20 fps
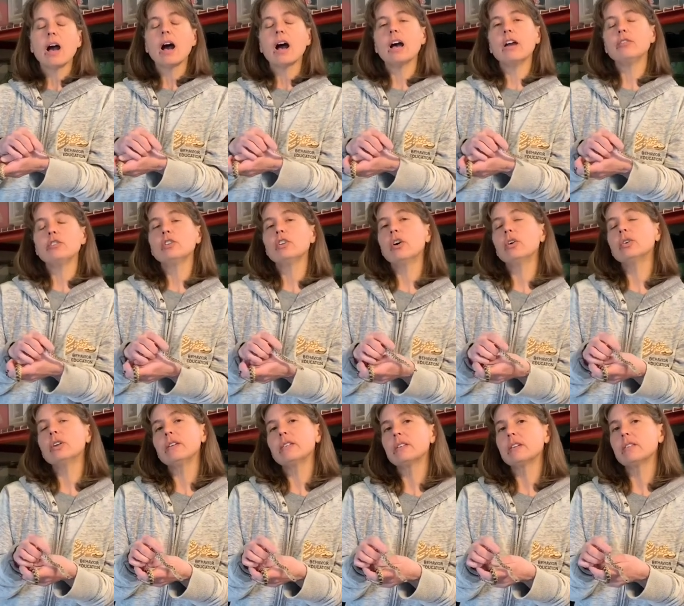I've
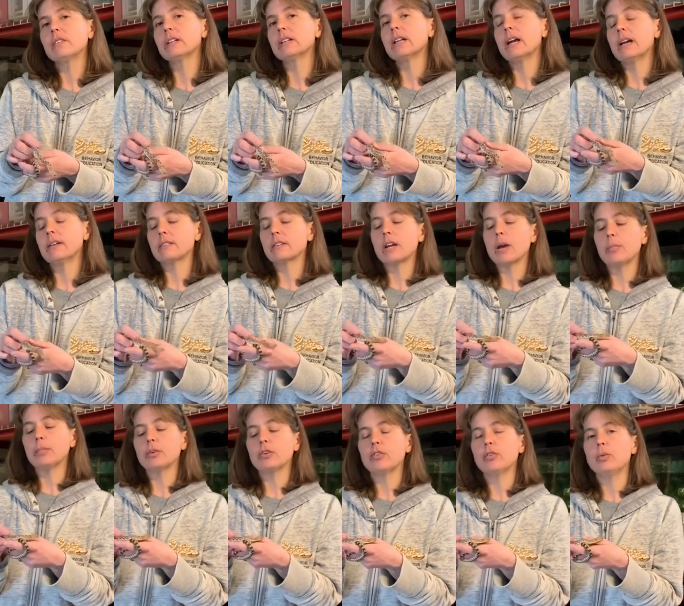noticed in the last
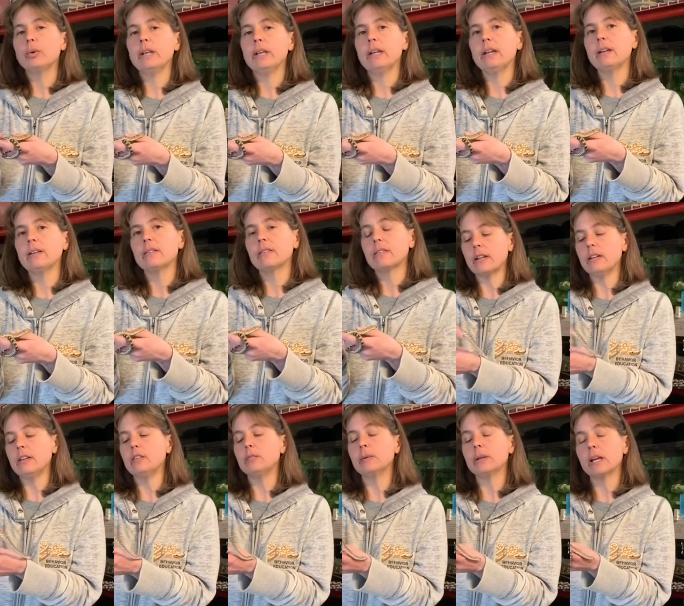couple of weeks,
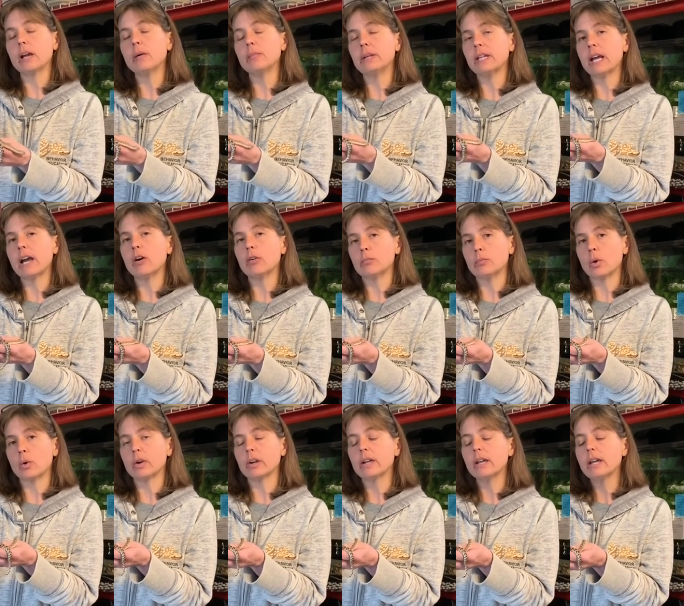he's been coming out
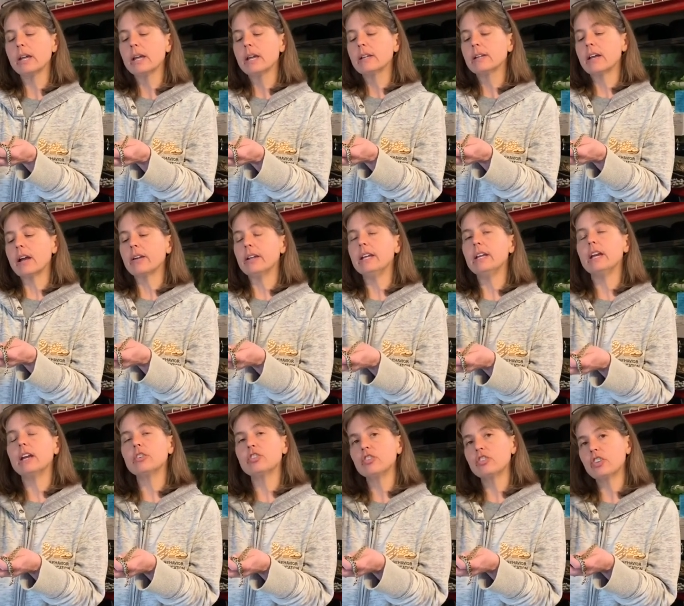more. Now he
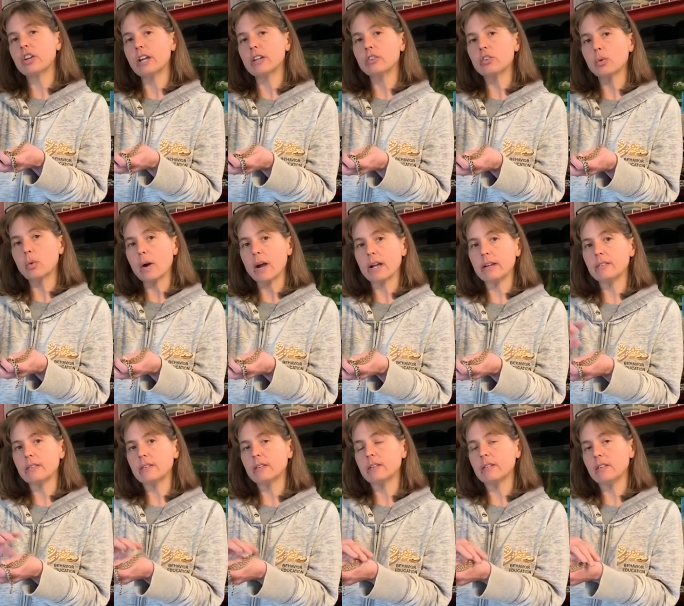has shed twice
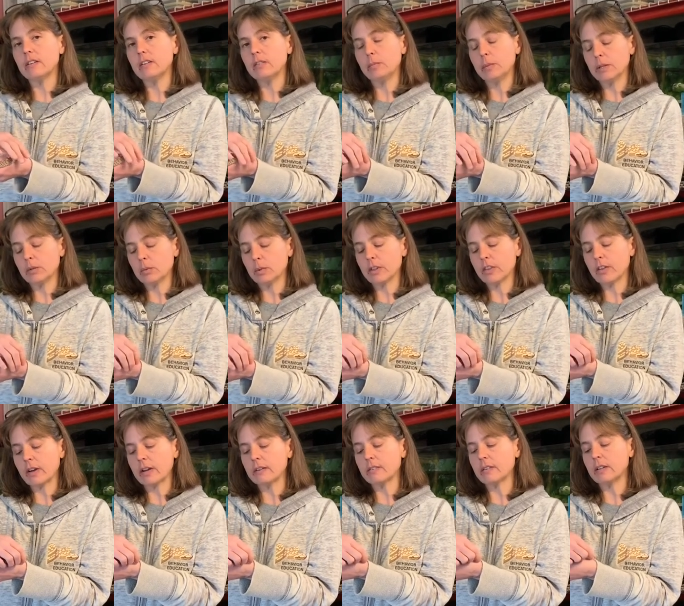since he's been with
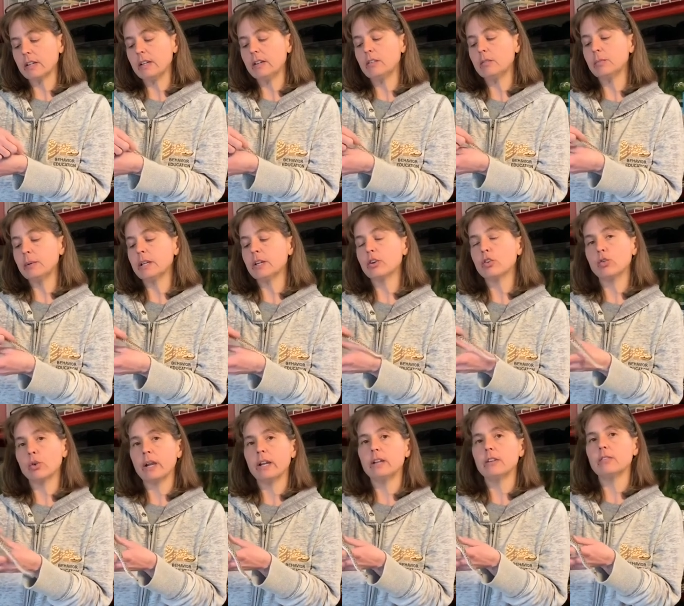us and he's been a
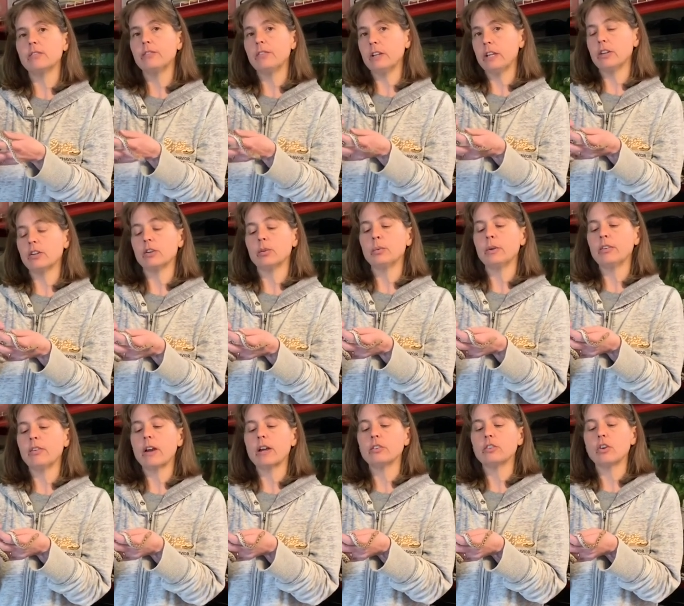great feeder. We've
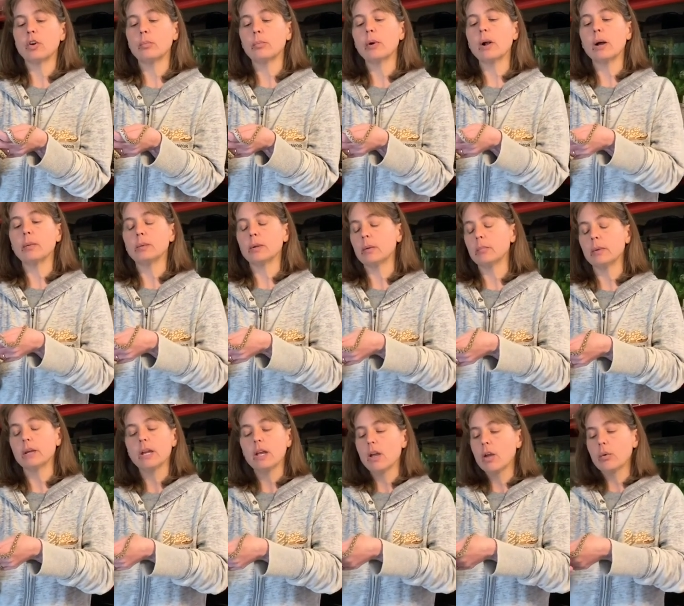had no problem
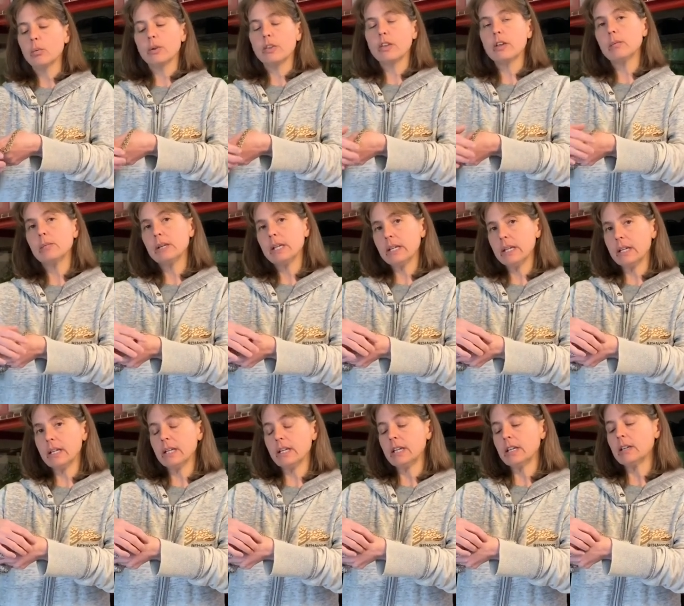with him
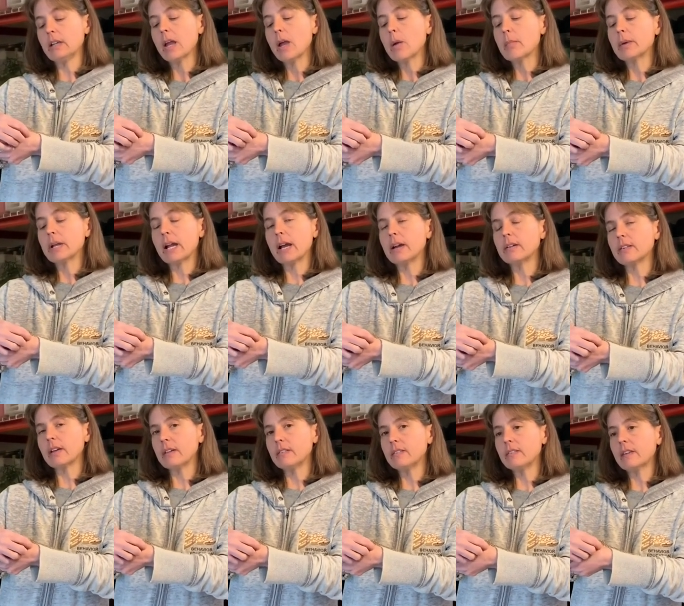eating, but as
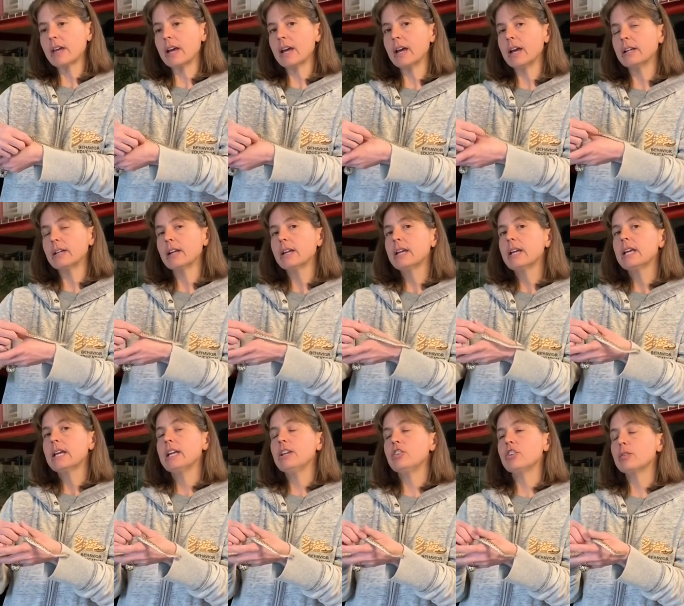I said,
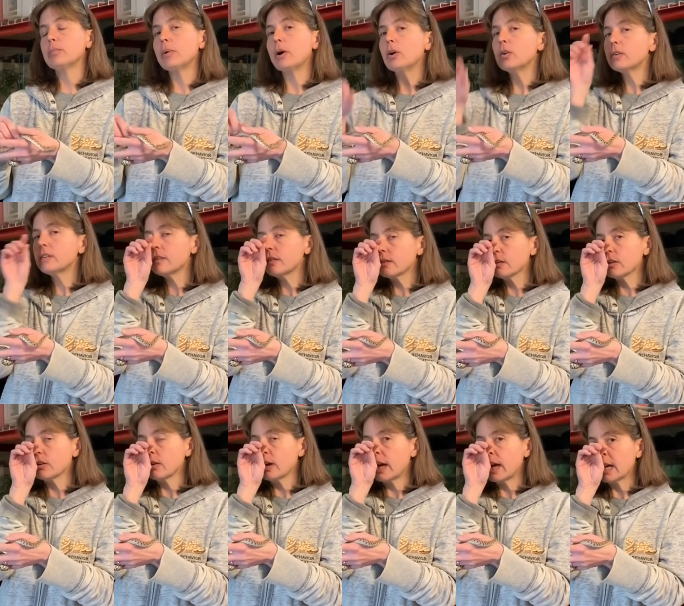he just pokes his
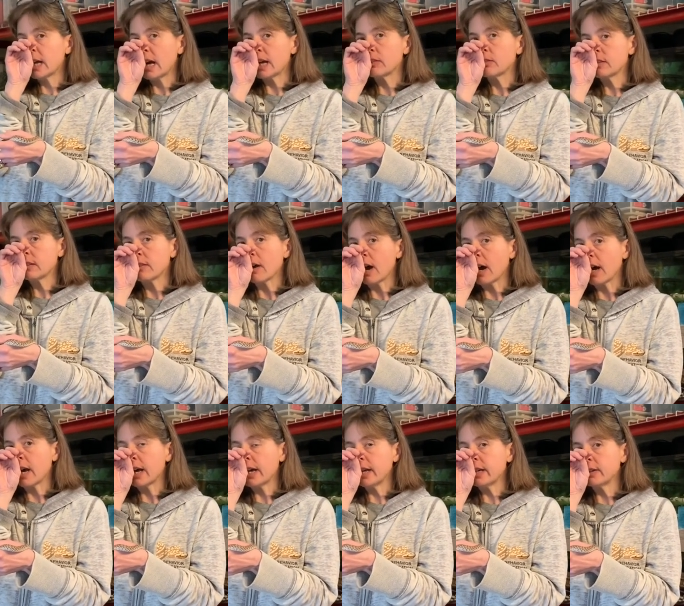little head out of his
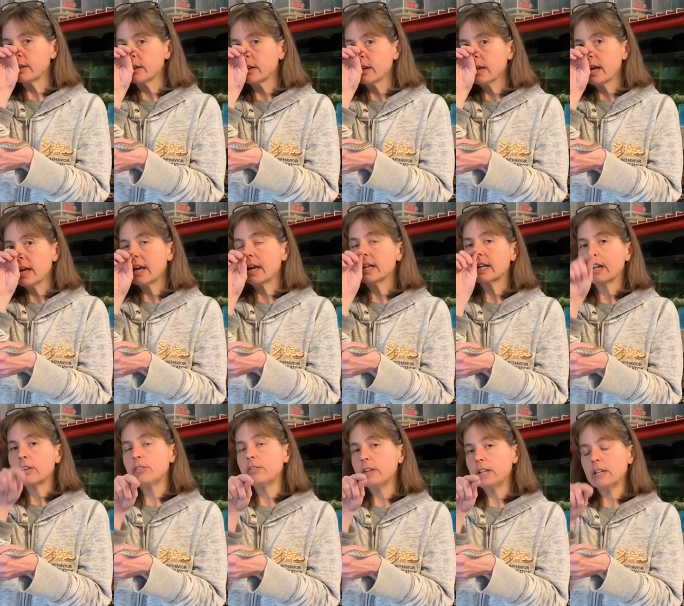hide and I
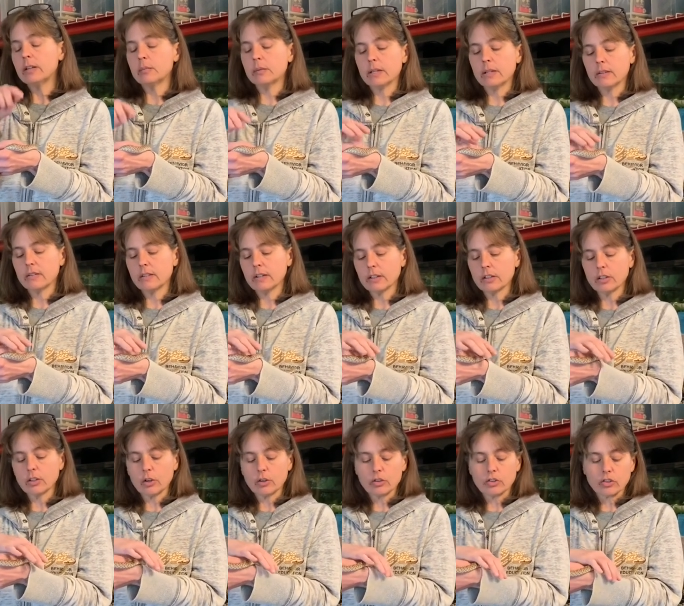feed him in his
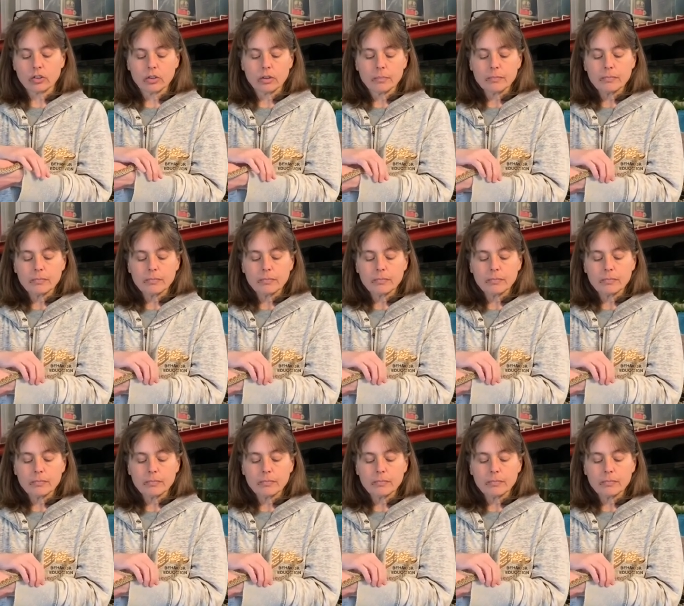enclosure.